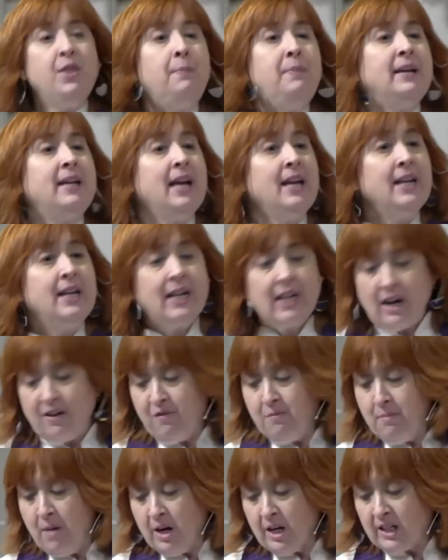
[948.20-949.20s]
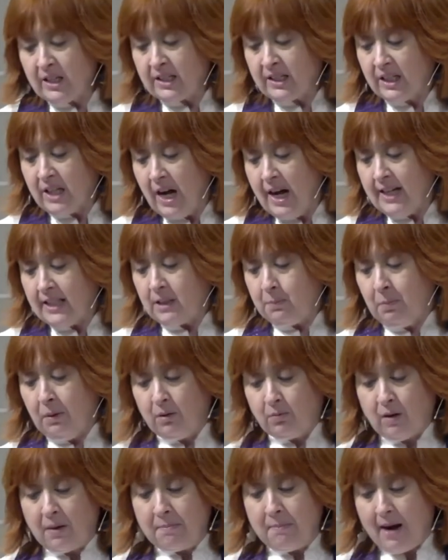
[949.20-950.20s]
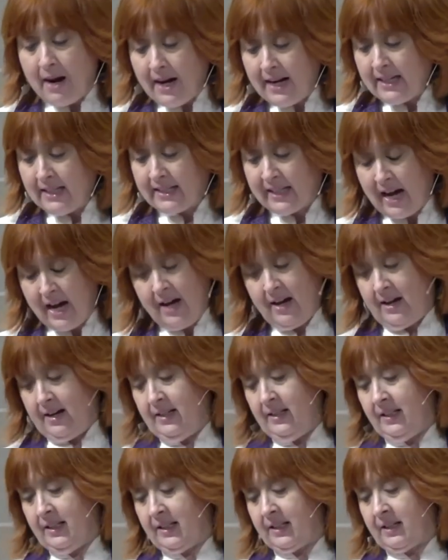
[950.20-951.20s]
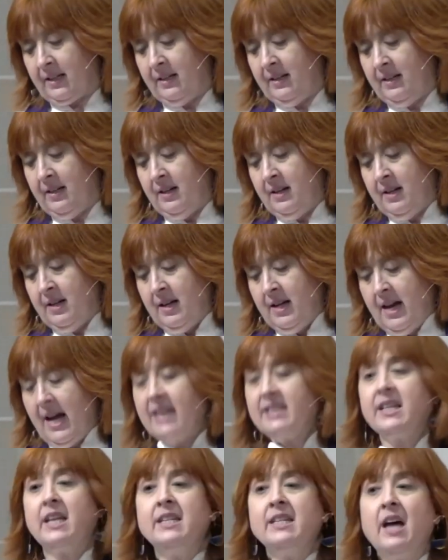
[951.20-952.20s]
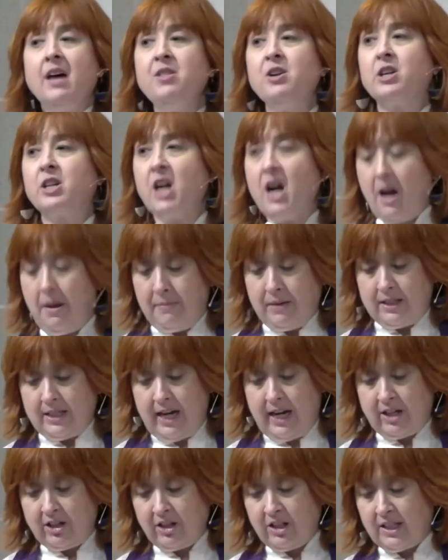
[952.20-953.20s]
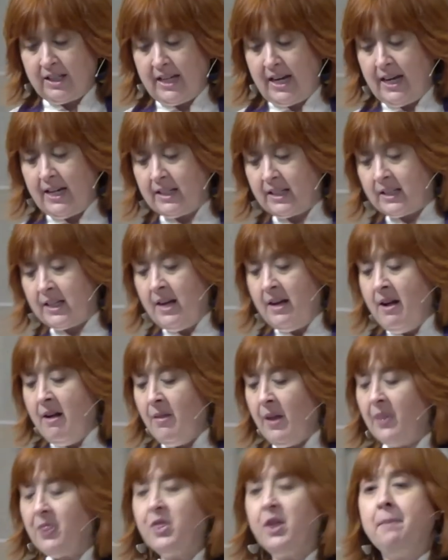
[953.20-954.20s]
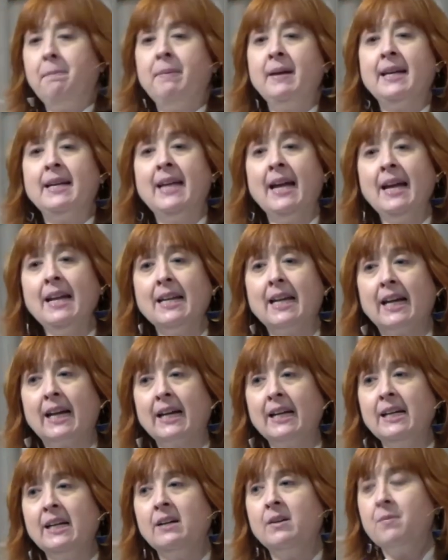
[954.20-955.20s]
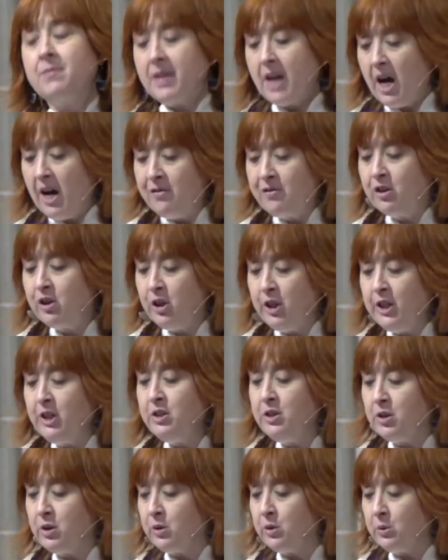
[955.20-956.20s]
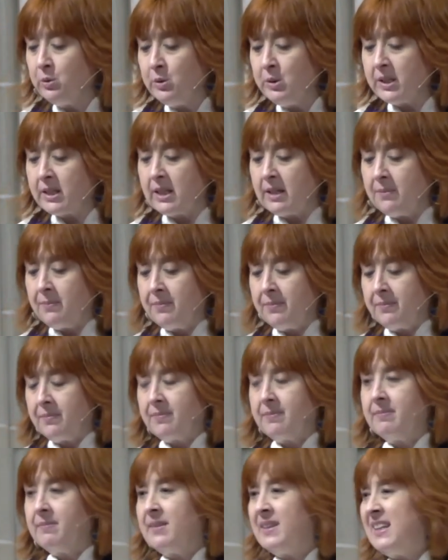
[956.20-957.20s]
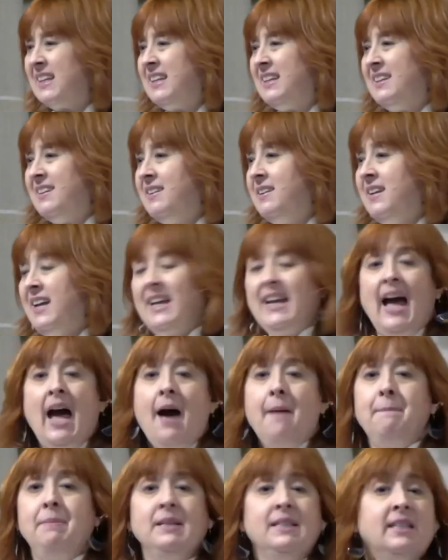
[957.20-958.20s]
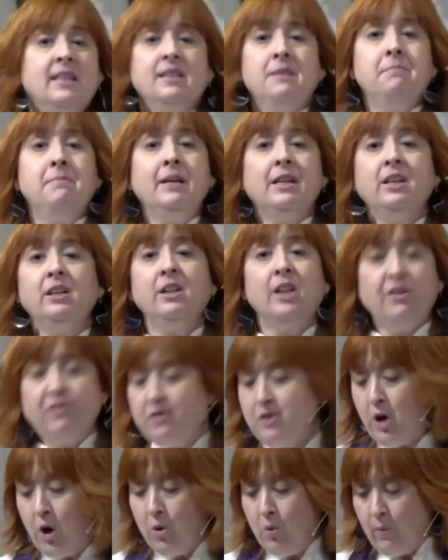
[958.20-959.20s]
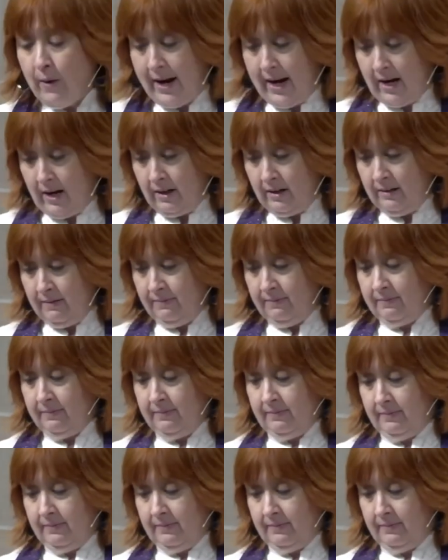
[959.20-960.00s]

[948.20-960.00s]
And the beginning of Mark's gospel reminds us, as another commentator states, that the beginning of good news it happens in the middle of nowhere